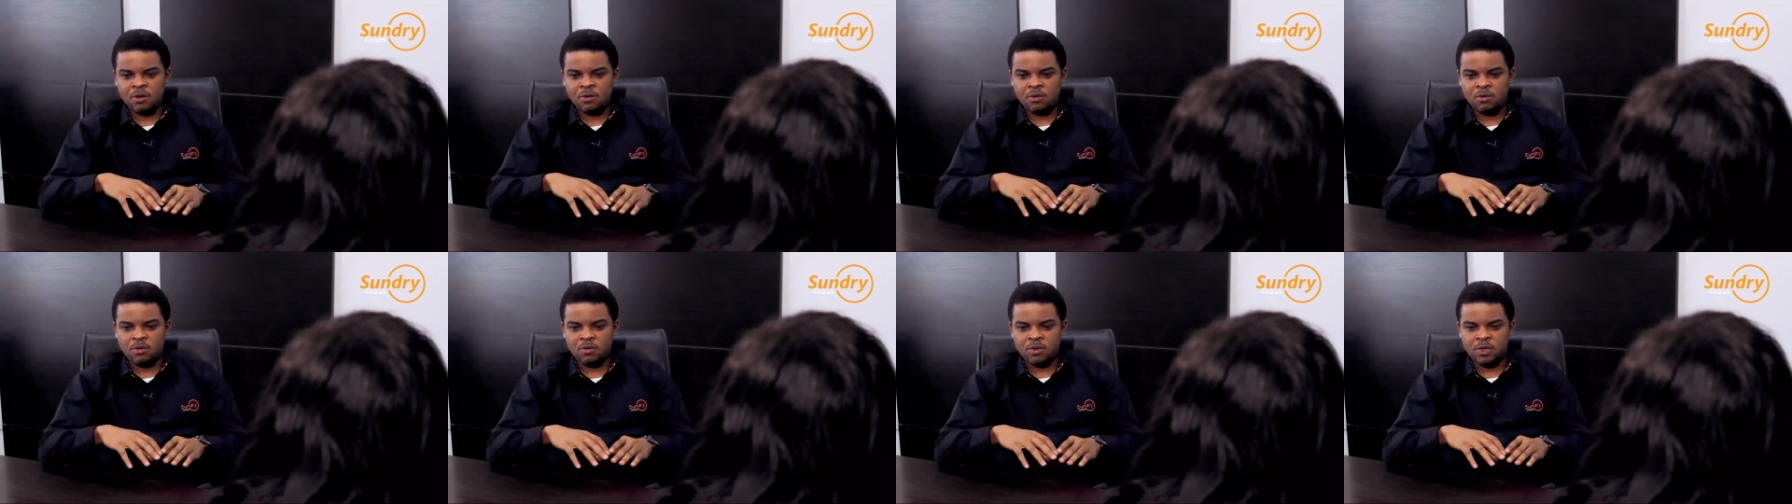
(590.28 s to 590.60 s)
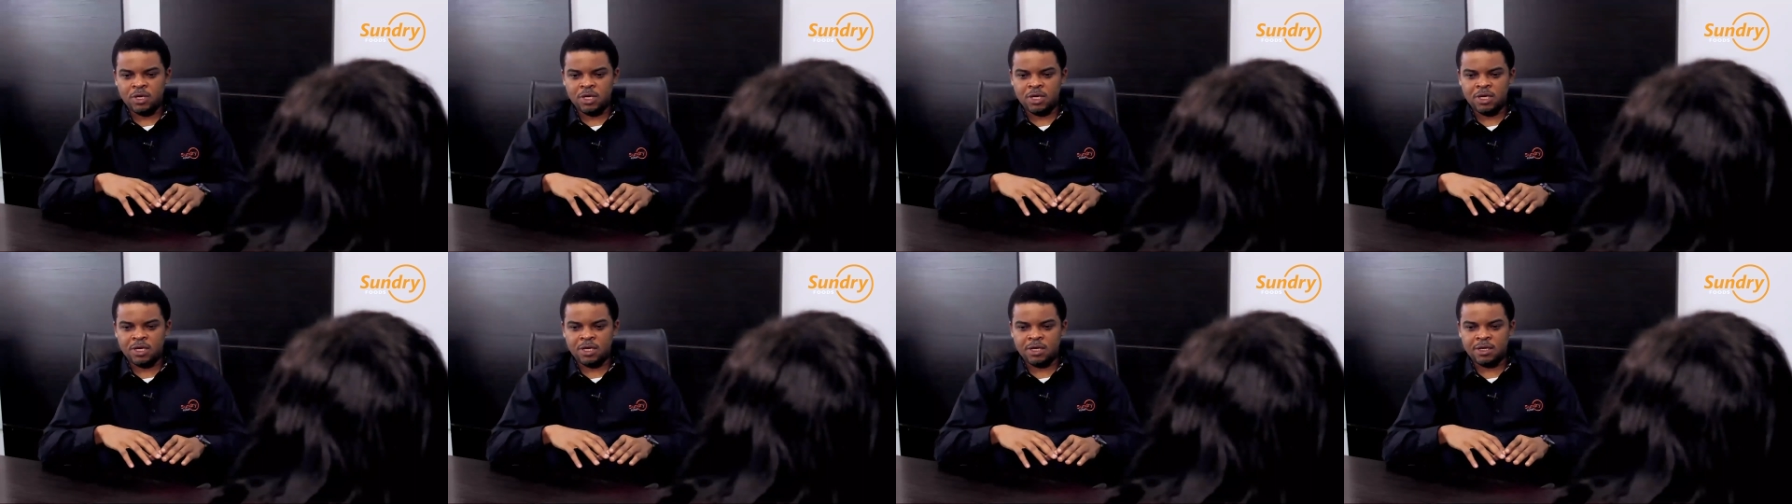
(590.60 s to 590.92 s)

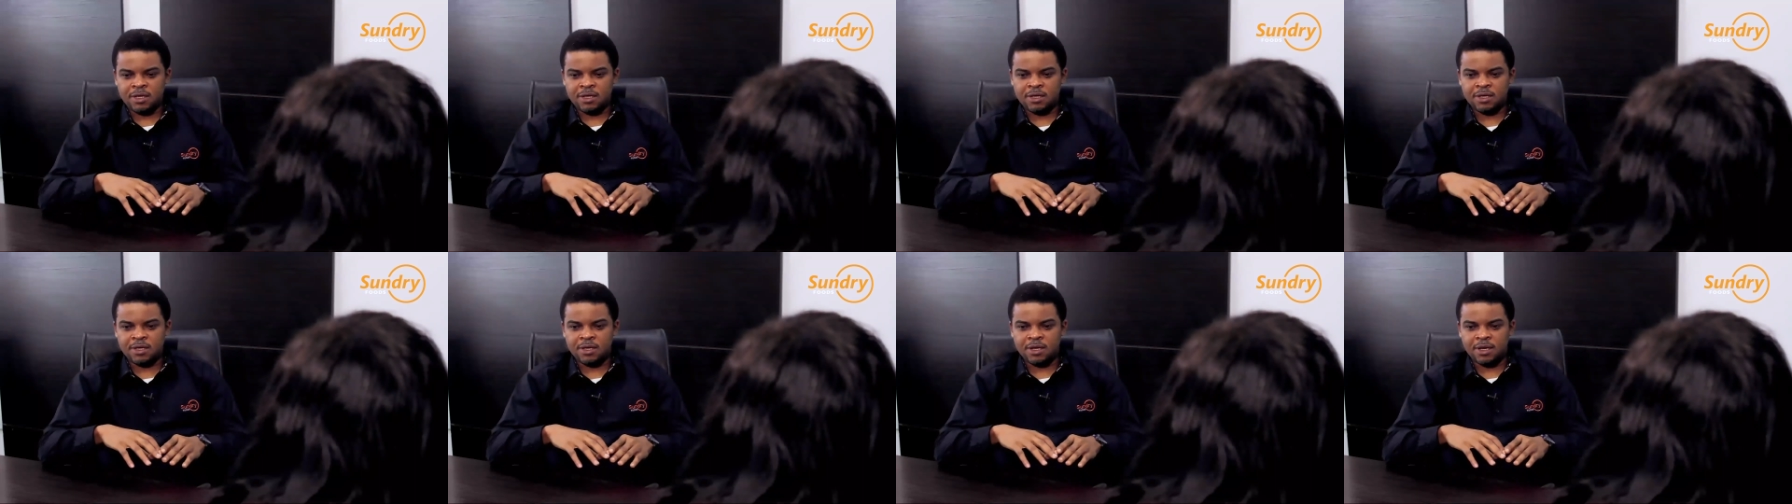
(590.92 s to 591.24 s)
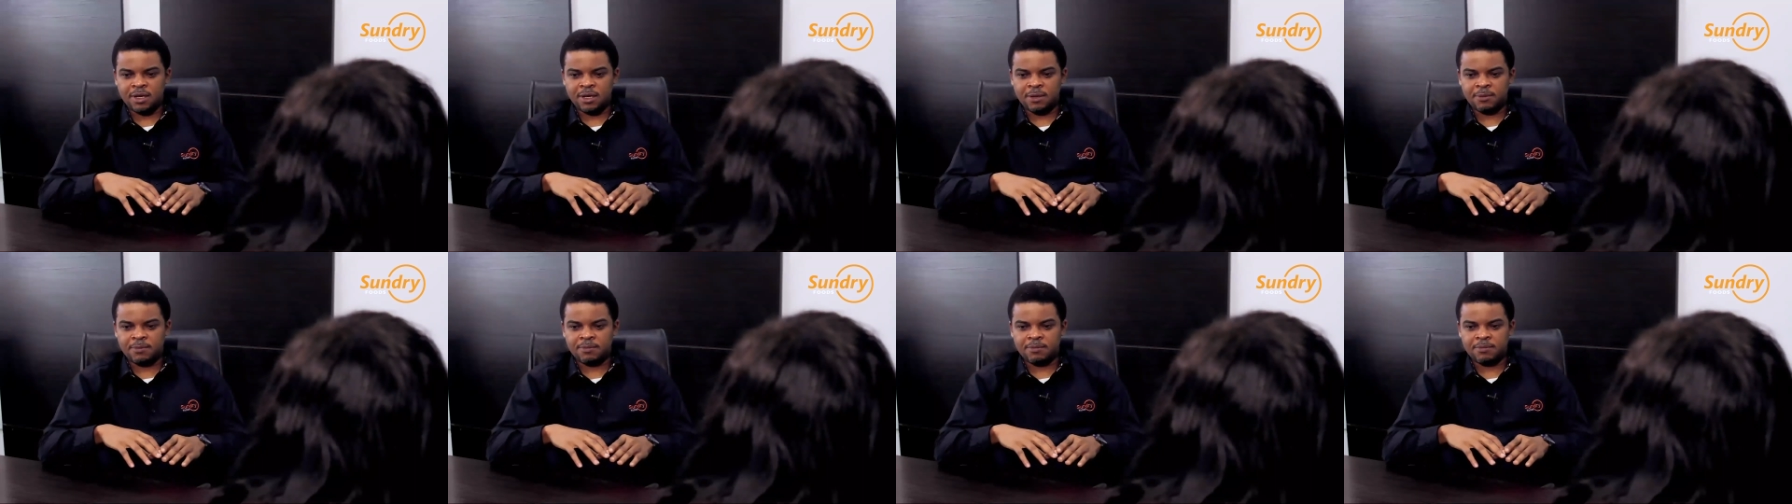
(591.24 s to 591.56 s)
We
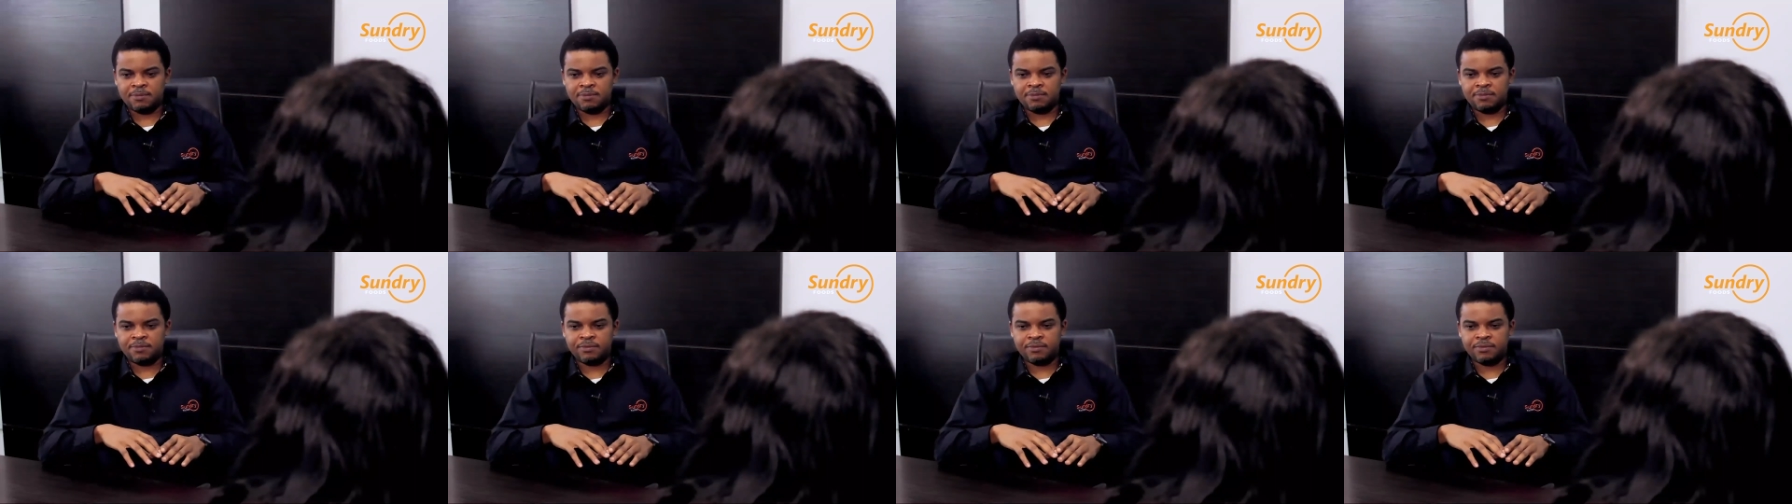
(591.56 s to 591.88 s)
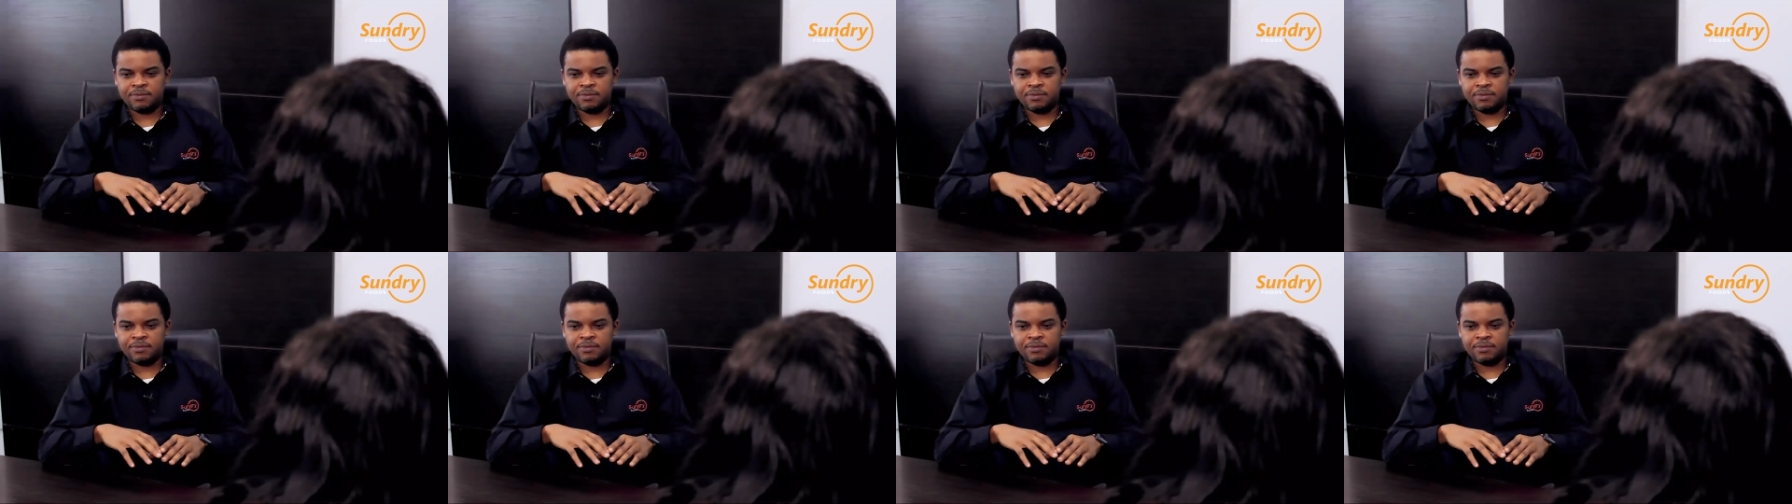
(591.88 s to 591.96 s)
um,